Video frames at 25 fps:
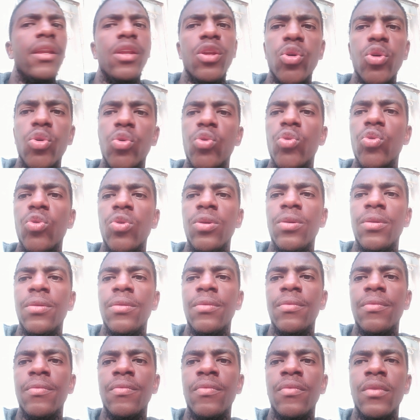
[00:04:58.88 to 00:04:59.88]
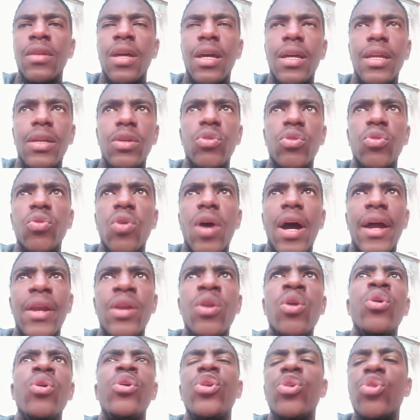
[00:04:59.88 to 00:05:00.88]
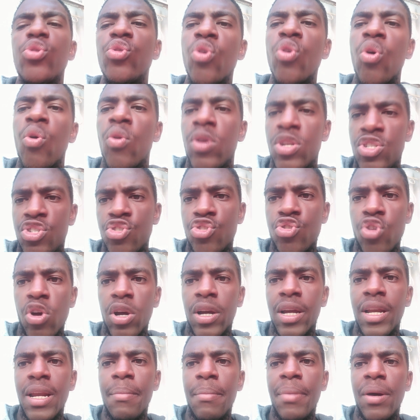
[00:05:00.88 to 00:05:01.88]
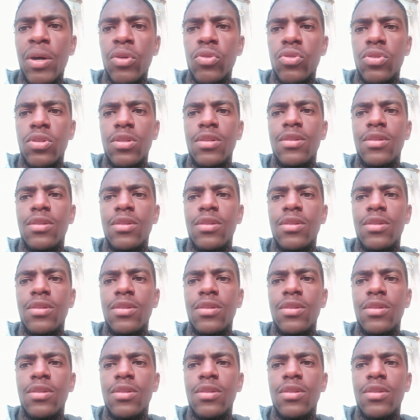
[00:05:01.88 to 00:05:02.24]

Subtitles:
you you know what you're talking about,